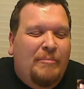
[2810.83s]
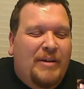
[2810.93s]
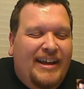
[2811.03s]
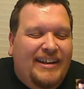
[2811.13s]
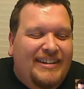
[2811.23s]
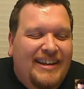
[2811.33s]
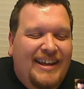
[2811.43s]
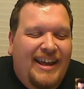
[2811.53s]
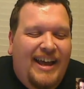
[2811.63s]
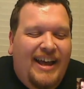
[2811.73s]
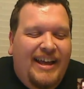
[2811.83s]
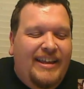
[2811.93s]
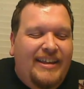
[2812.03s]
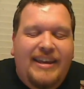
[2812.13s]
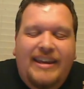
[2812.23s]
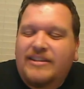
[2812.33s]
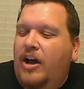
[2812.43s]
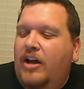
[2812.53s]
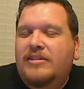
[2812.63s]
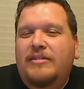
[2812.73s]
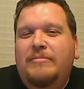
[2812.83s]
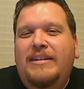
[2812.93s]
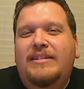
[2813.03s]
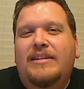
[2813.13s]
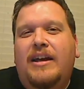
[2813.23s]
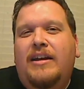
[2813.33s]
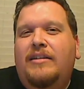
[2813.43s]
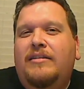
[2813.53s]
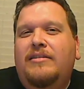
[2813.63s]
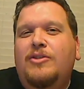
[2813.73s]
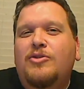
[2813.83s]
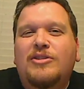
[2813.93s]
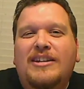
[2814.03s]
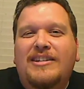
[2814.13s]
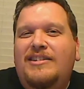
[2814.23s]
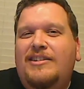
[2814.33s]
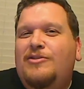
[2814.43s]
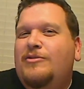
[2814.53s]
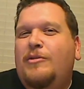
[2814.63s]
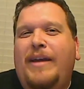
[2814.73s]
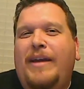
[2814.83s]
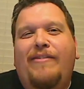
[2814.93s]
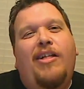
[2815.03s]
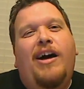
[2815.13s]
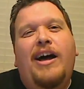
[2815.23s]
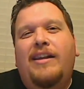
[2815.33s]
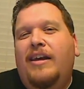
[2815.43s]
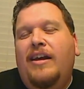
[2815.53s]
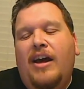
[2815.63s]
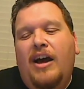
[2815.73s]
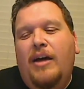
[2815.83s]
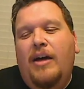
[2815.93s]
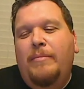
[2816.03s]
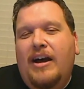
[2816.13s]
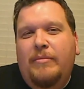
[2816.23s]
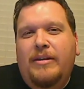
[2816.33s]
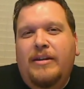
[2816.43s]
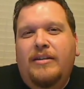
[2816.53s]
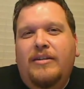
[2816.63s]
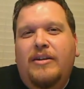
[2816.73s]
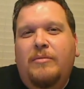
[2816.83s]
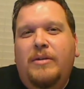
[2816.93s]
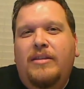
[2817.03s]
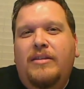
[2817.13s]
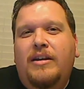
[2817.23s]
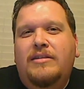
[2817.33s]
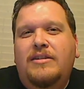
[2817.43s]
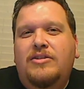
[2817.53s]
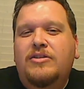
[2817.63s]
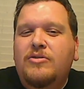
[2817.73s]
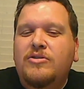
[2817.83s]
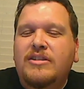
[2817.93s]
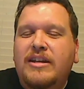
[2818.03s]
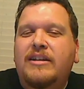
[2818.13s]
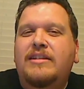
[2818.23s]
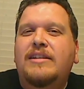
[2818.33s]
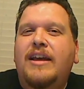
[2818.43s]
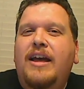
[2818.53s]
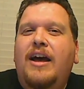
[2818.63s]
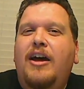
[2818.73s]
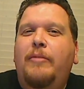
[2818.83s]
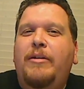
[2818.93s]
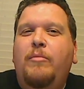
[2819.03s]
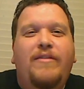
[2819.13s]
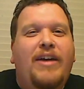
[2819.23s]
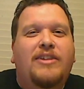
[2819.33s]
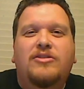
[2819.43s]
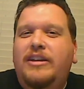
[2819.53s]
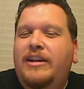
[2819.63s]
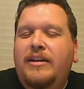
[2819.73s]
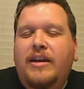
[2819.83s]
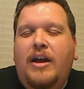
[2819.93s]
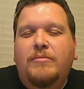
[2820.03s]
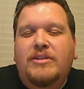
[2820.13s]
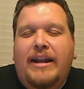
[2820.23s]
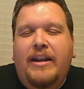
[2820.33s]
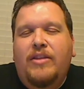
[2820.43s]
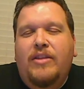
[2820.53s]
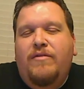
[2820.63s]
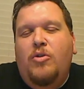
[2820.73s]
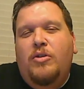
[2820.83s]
but he's awesome. He's a social studies teacher, so we have a lot in common with teaching social studies. And we've actually chatted on the